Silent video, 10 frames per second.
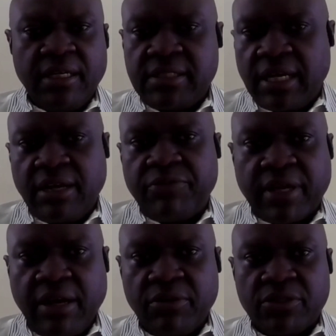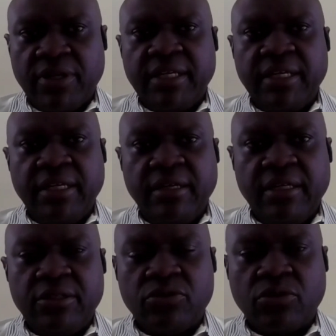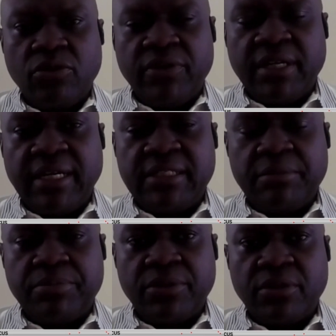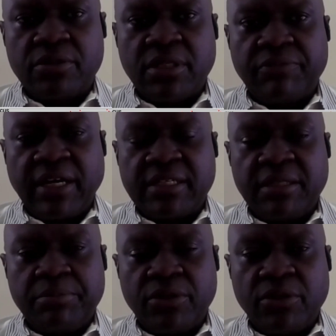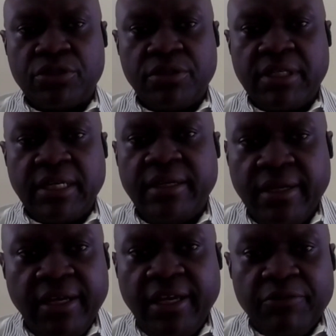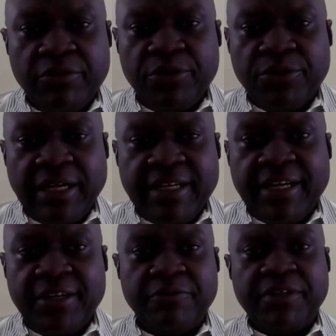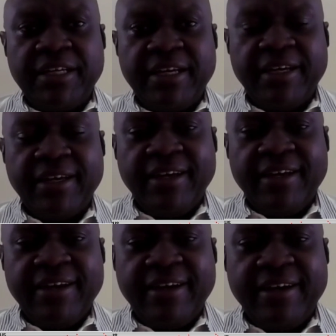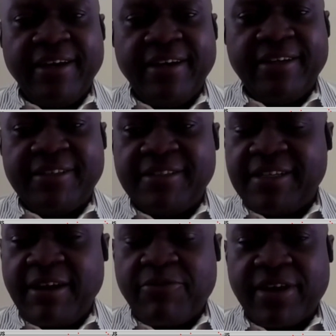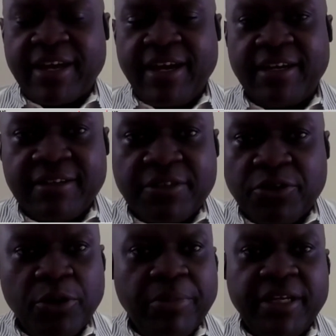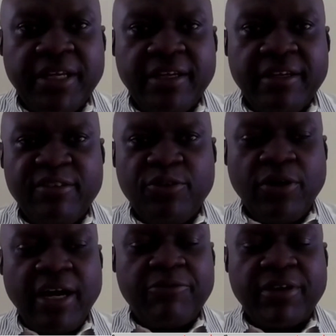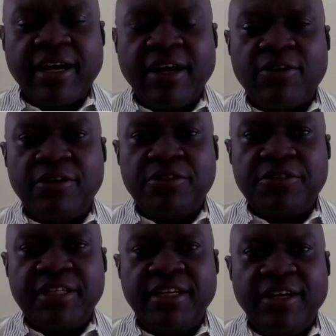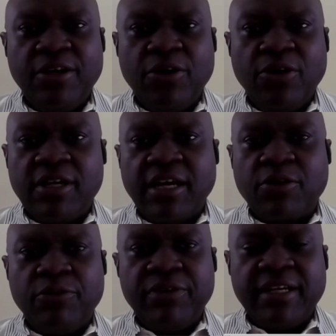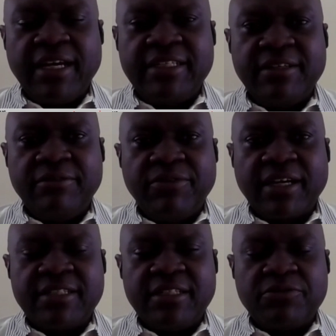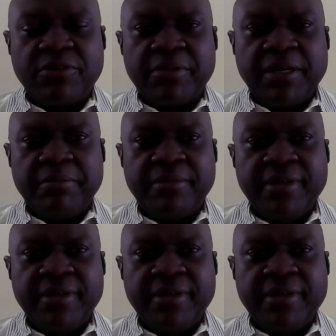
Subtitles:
South Africa was already into COVID-19 production, vaccine production then, even though at the end of the day, this is Africa. No African country ordered COVID-19 vaccines from them.